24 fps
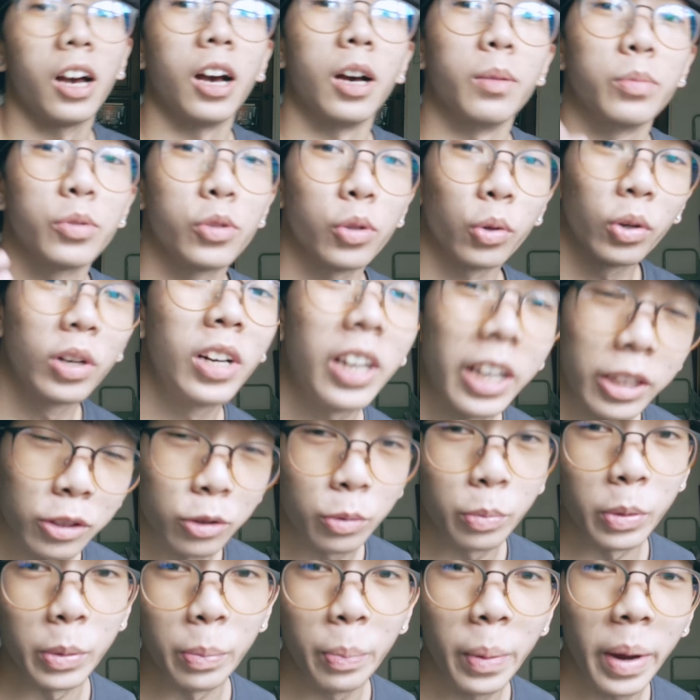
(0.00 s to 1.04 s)
I'm so glad
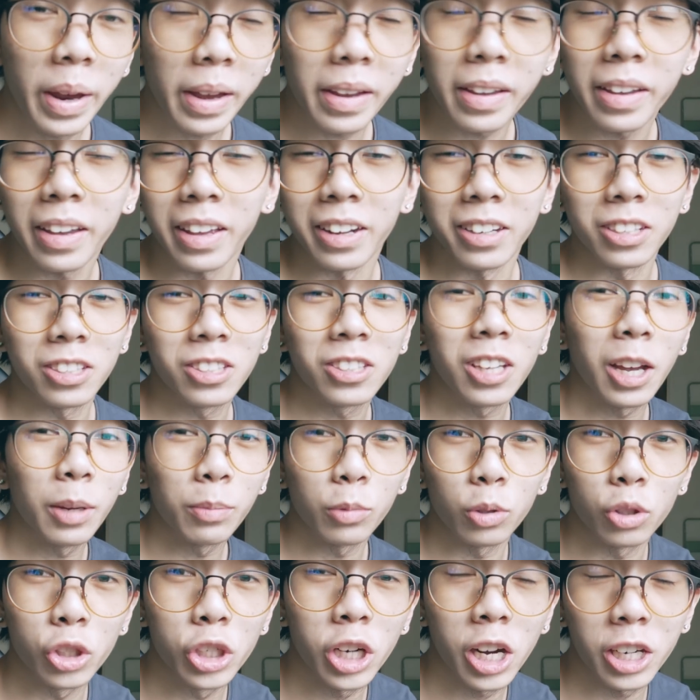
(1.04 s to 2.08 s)
to be back and it's
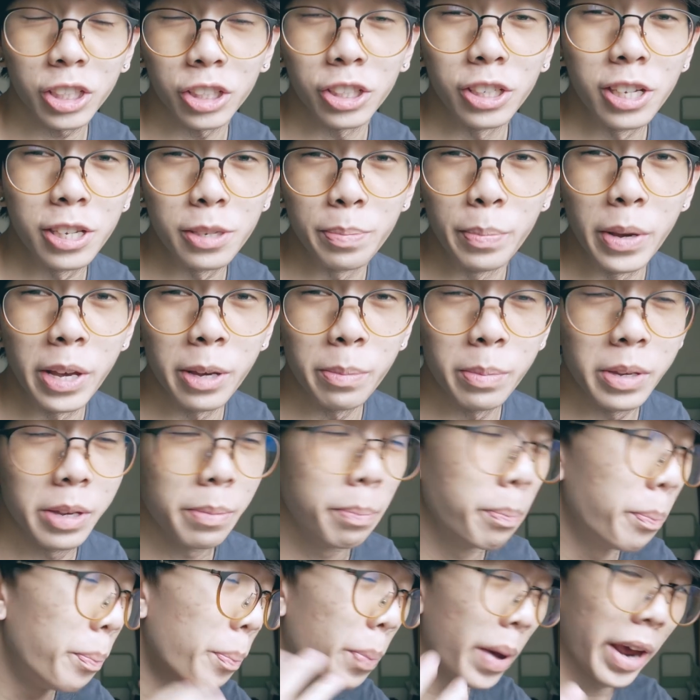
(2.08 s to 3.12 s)
time to charge this
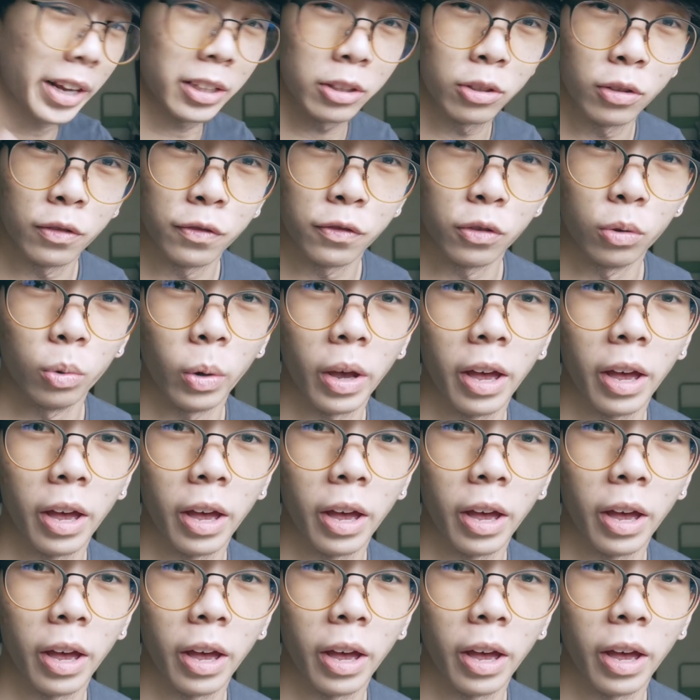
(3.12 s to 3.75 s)
baby back to full